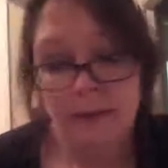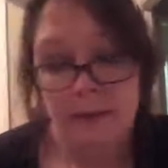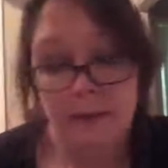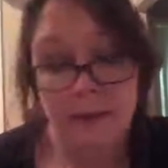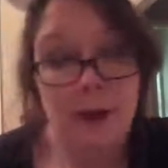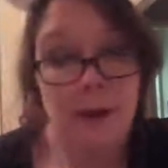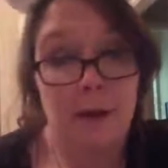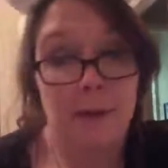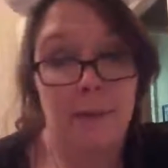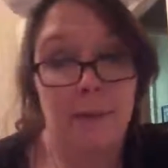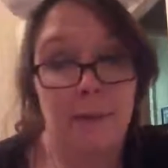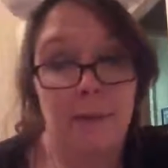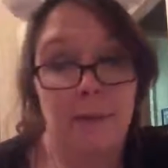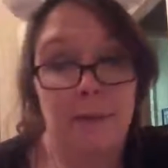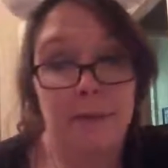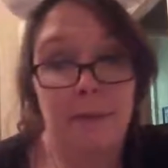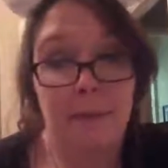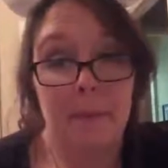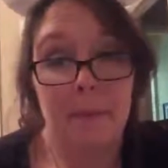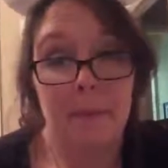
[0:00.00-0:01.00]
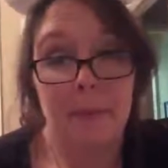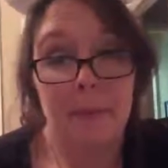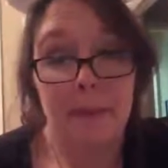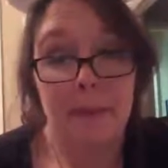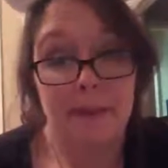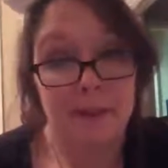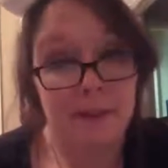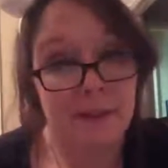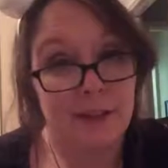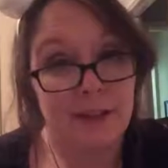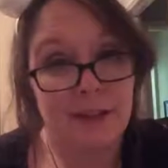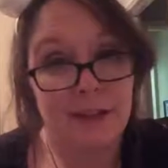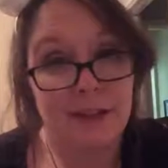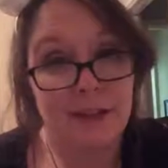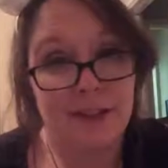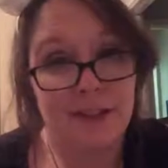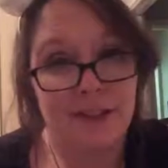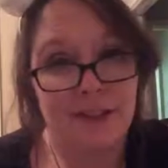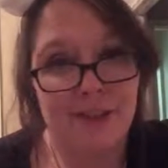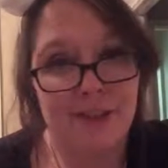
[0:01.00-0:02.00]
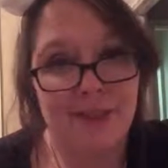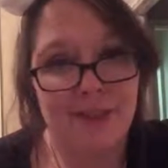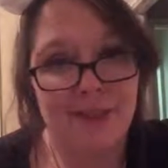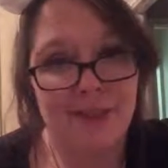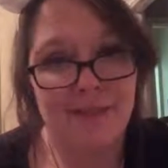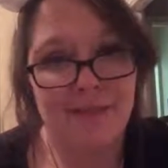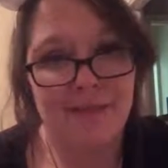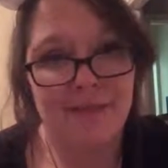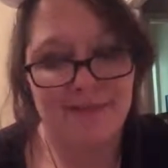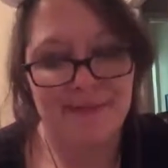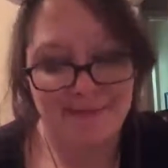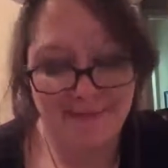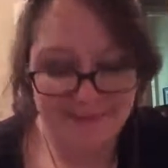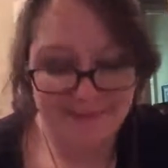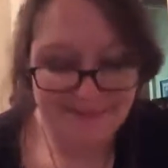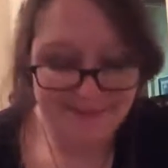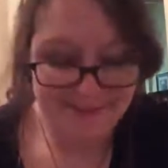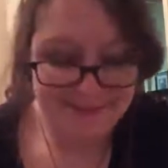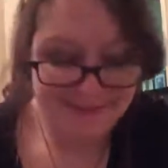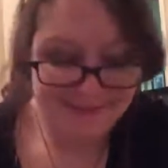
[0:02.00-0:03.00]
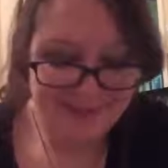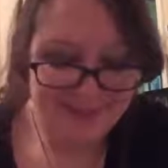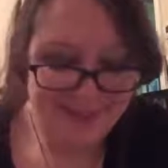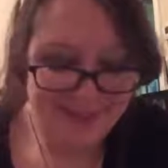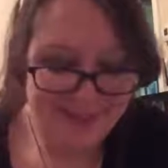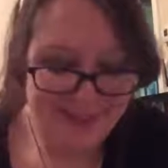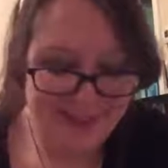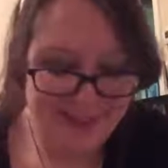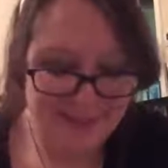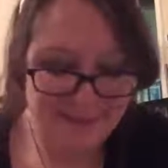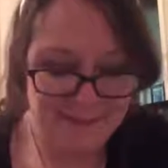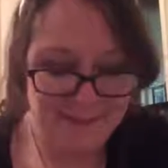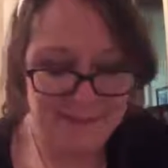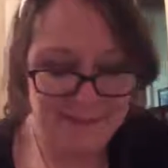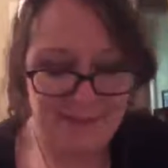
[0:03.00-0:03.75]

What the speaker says: So let's get to it, shall we? Okay.